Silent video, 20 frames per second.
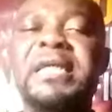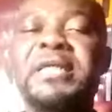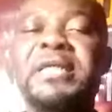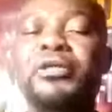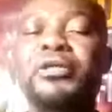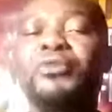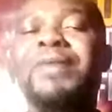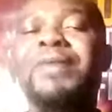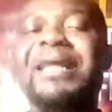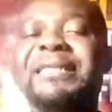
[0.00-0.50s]

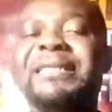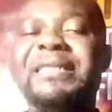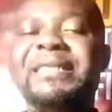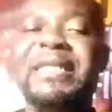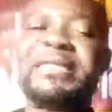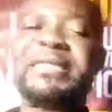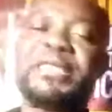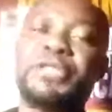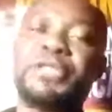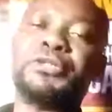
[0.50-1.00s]
you will
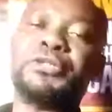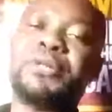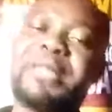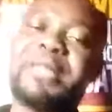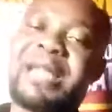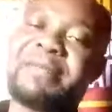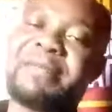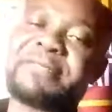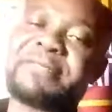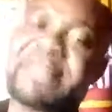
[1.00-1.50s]
access in your
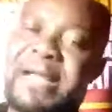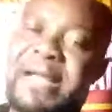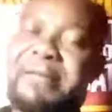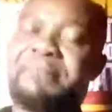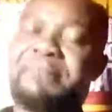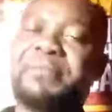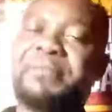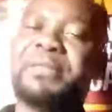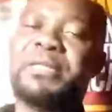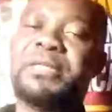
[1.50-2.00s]

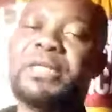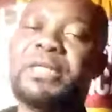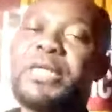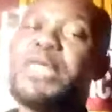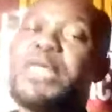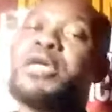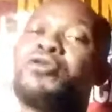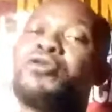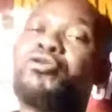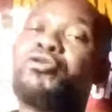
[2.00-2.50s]
lifetime,
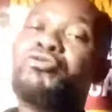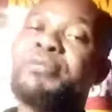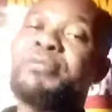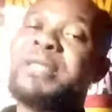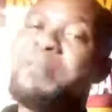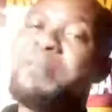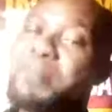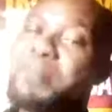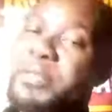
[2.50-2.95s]
including